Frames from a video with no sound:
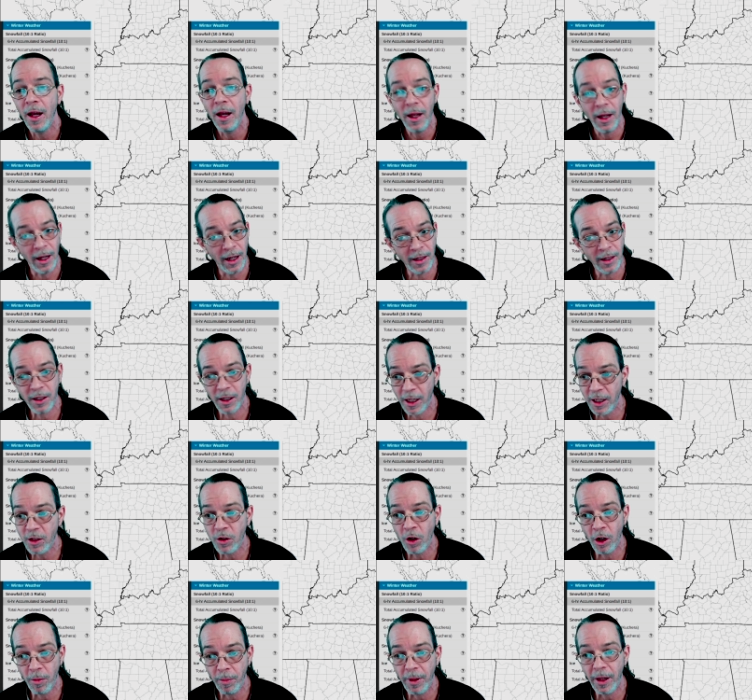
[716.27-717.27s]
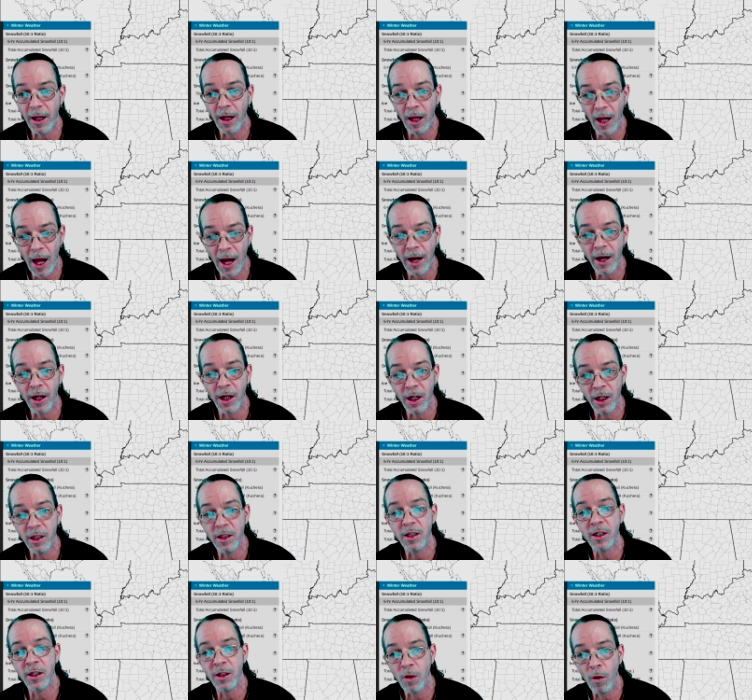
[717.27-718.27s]
It's, it's going to be a lot of good
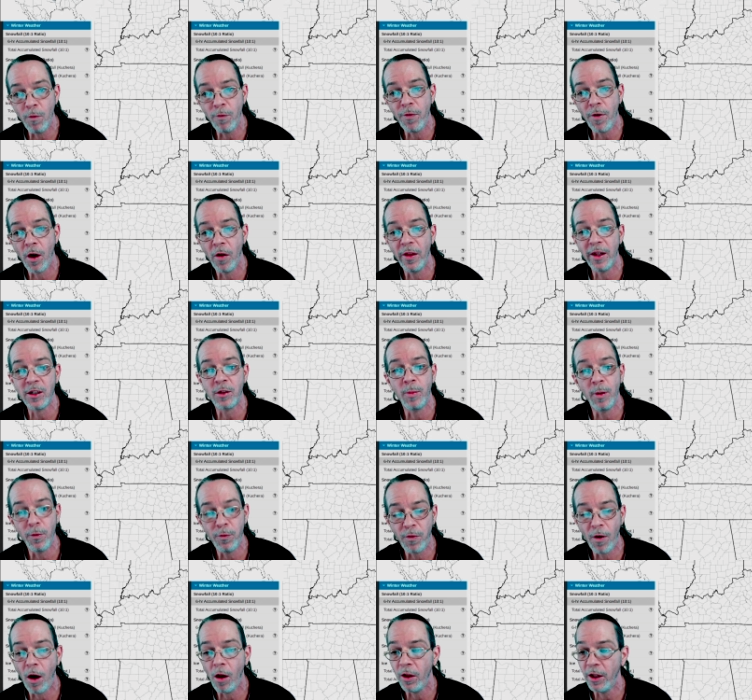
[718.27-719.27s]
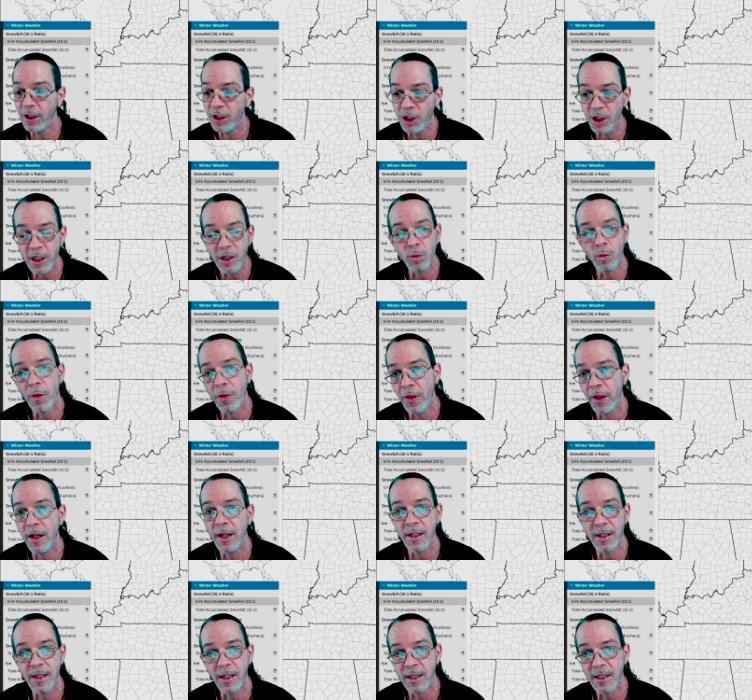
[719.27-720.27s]
snowfall that's going to be falling just within the
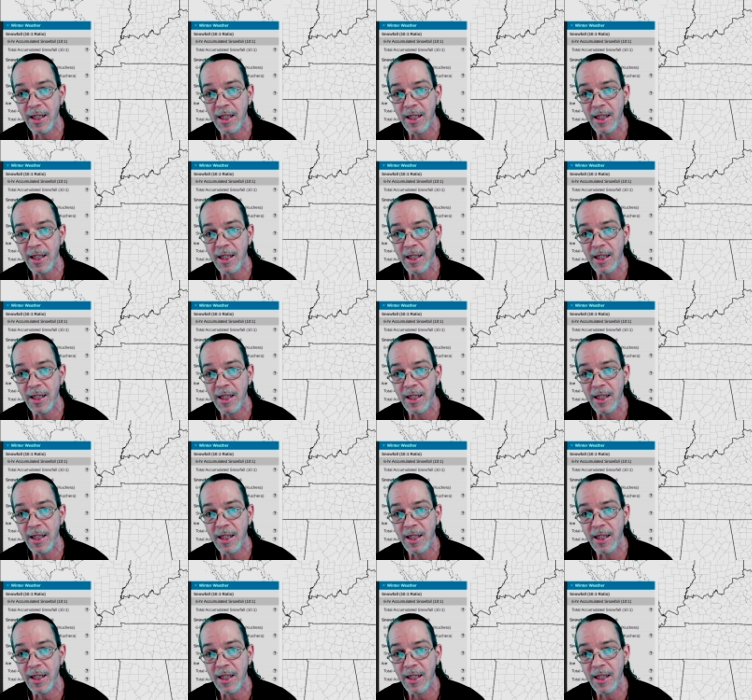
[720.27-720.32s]
six